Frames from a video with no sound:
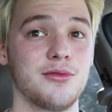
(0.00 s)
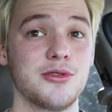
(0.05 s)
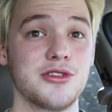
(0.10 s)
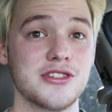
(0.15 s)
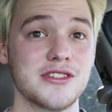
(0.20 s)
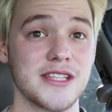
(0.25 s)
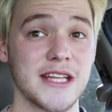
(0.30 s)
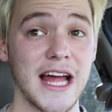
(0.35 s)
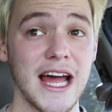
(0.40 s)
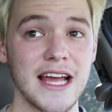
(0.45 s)
which
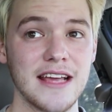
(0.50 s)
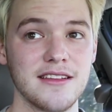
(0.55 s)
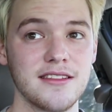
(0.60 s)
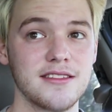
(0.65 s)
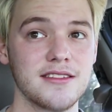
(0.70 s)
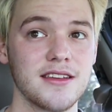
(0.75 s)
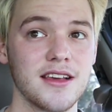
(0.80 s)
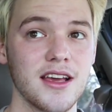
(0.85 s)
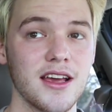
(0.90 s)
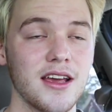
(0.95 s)
is
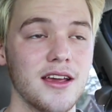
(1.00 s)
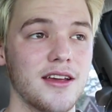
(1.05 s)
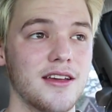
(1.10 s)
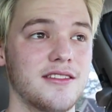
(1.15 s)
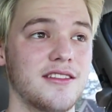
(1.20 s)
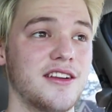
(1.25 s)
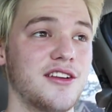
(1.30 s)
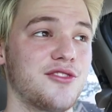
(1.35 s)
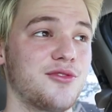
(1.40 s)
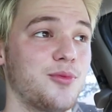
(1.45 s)
nice
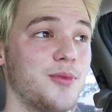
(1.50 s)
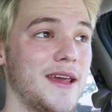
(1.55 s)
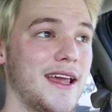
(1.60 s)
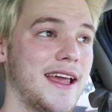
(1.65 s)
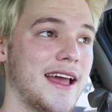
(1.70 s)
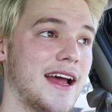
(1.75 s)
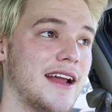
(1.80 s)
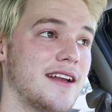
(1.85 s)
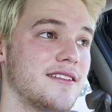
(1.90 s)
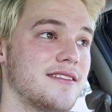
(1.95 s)
because then it's
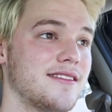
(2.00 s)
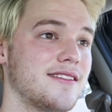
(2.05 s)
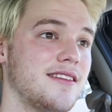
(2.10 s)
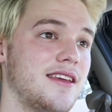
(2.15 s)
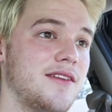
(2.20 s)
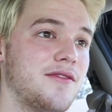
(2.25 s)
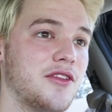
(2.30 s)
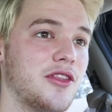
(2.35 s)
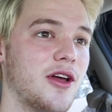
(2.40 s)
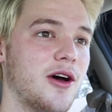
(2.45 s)
weekends,
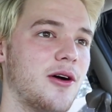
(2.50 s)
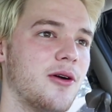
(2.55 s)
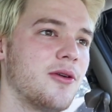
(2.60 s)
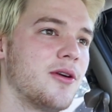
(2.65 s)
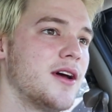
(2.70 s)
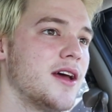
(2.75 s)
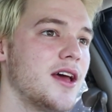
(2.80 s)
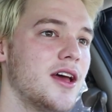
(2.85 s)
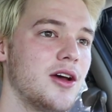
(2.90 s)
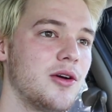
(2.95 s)
even though